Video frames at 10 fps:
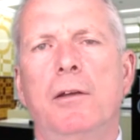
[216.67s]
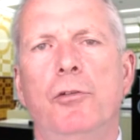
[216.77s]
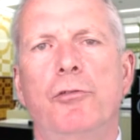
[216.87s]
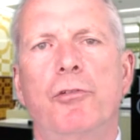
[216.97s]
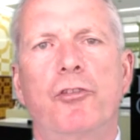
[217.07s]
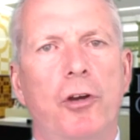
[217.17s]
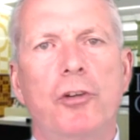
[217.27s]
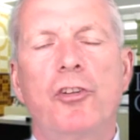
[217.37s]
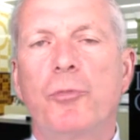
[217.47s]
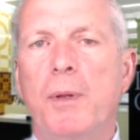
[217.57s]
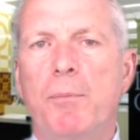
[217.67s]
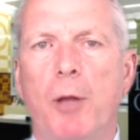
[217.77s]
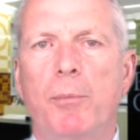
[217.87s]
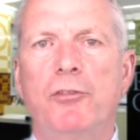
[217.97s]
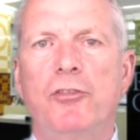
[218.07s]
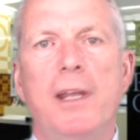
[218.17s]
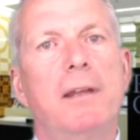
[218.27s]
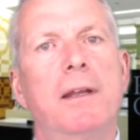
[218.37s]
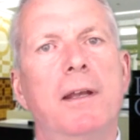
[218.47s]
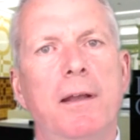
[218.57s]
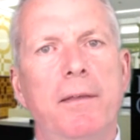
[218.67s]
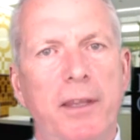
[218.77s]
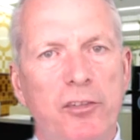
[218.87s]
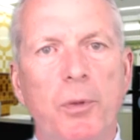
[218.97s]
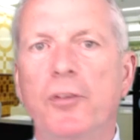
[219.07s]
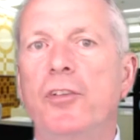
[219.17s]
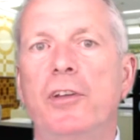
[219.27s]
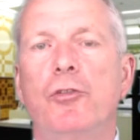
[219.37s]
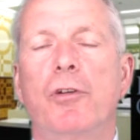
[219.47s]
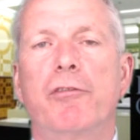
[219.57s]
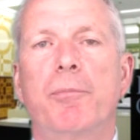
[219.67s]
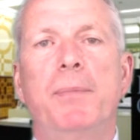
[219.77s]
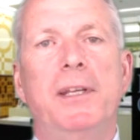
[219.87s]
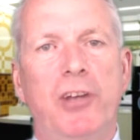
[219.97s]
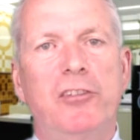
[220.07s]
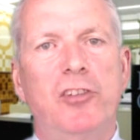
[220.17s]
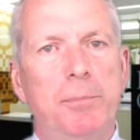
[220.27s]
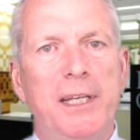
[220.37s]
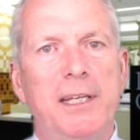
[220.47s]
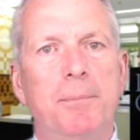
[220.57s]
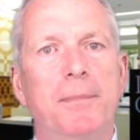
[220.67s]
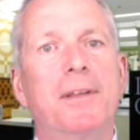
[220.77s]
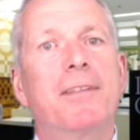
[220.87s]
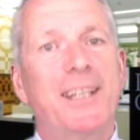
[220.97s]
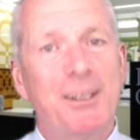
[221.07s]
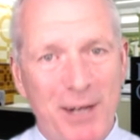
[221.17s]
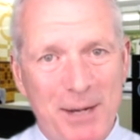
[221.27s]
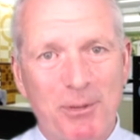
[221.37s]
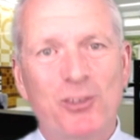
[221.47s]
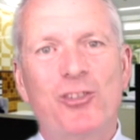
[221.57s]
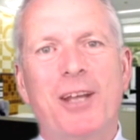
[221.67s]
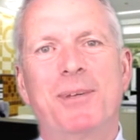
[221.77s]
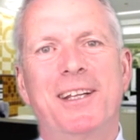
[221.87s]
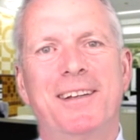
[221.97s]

whose research has been published in this month's issue of BJGP. Thank you very much, Chanpreet.